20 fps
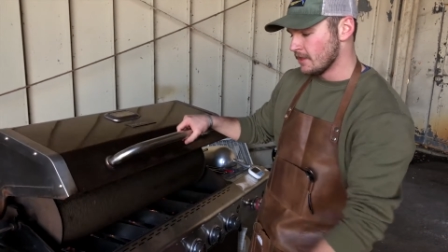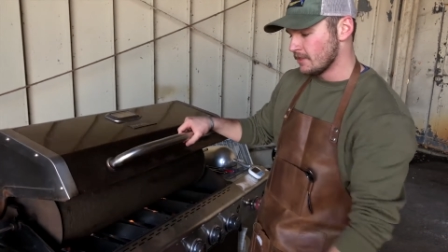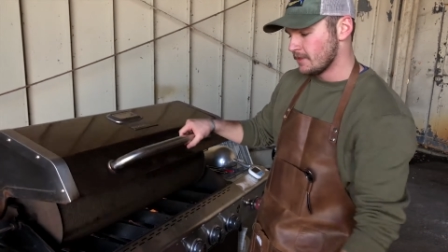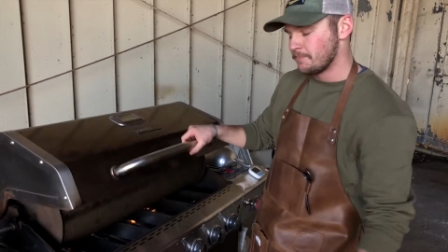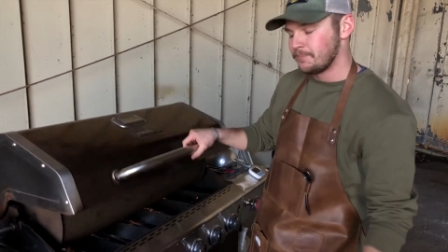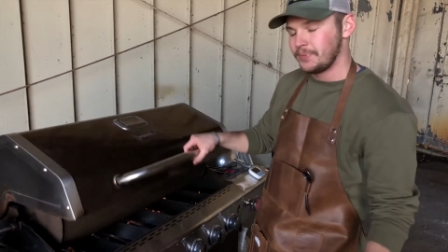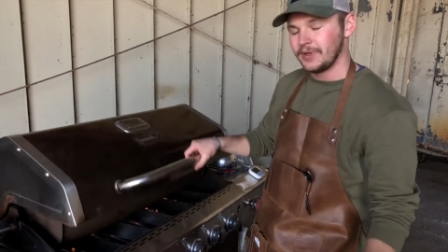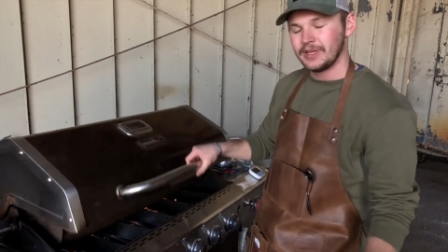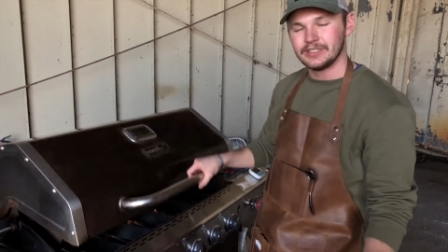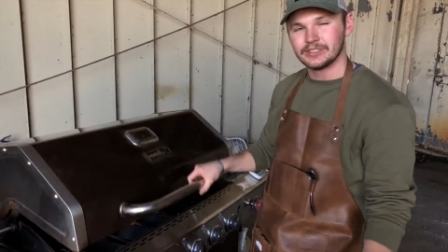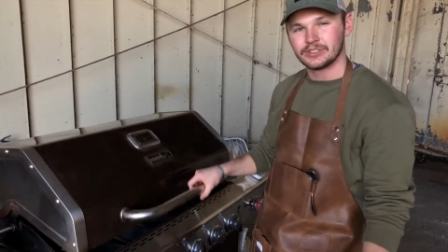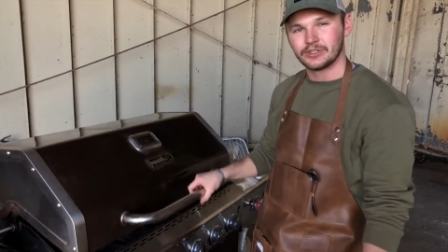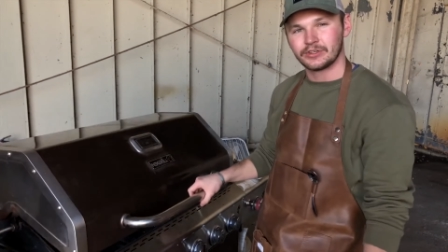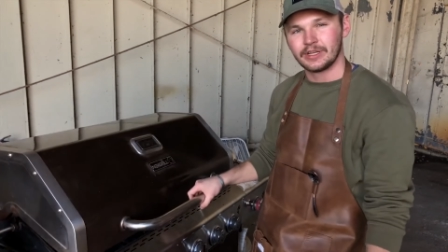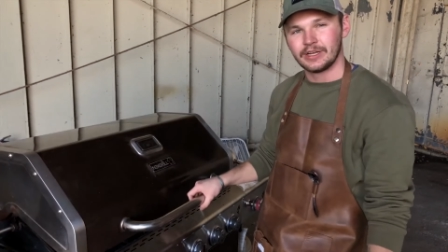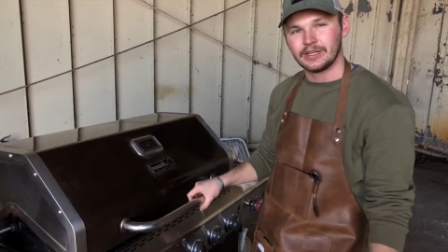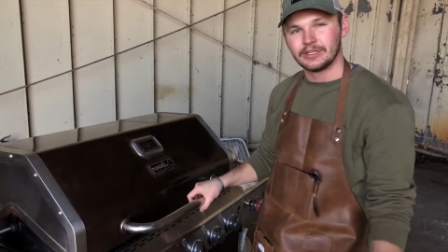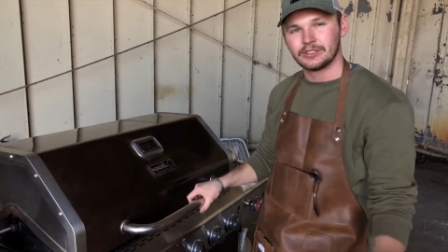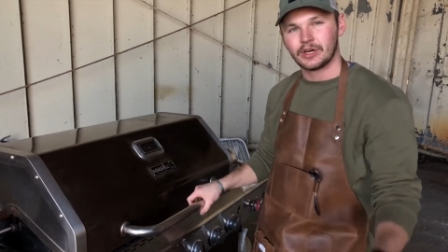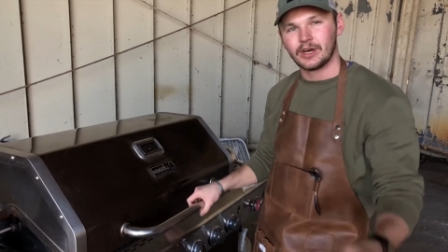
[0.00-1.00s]
the beans are
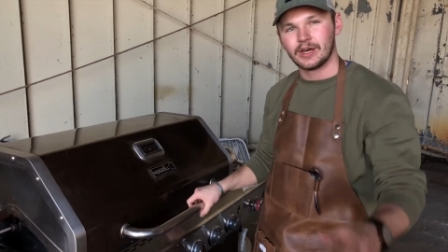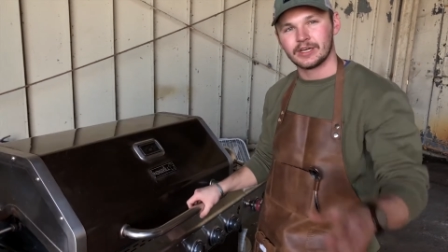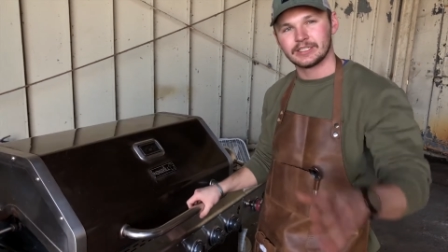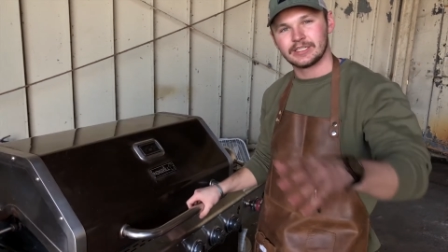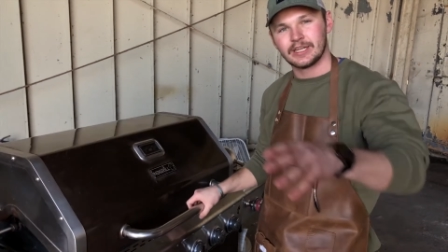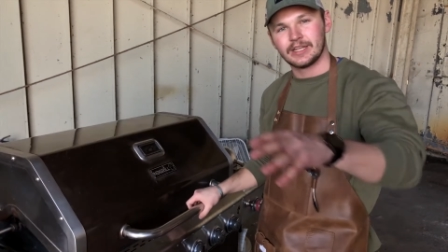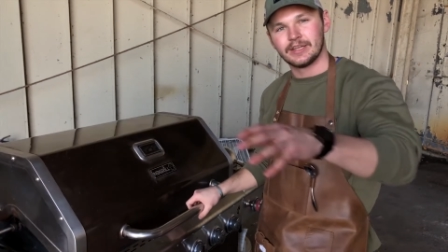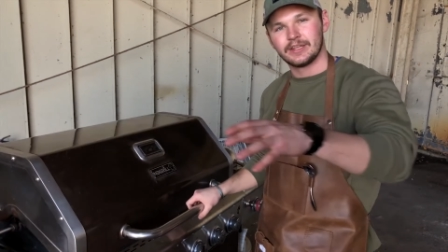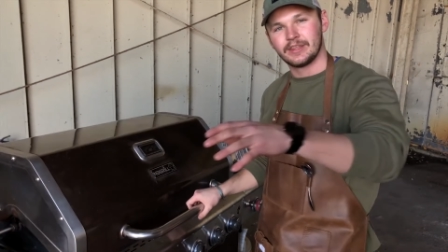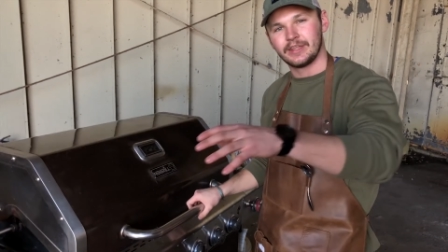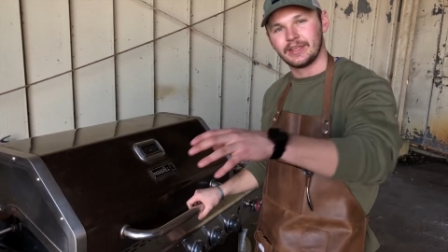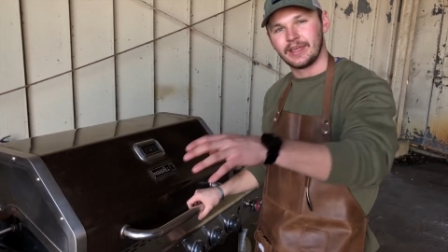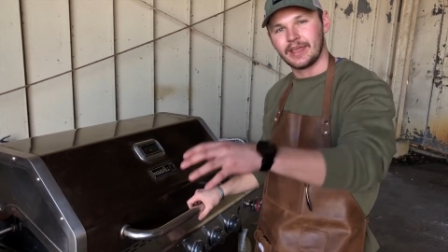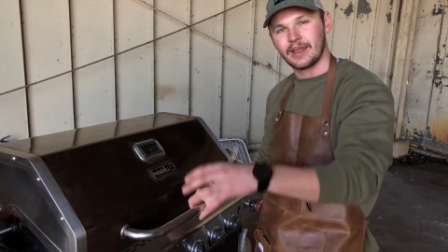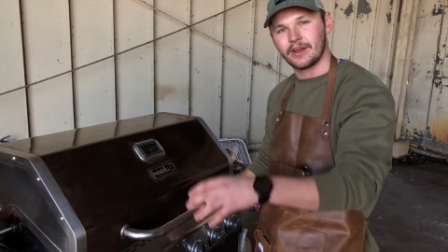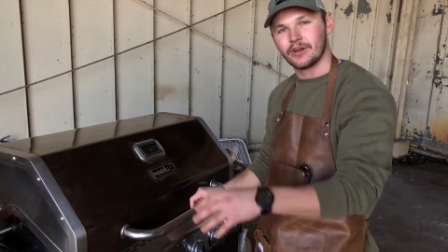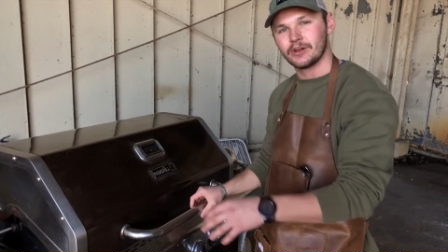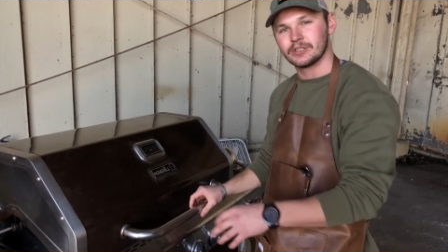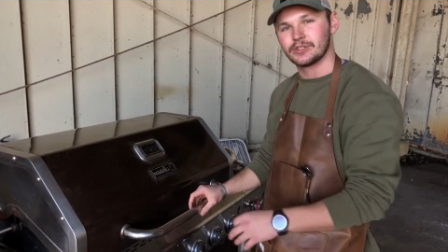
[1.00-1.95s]
getting tossed into the air,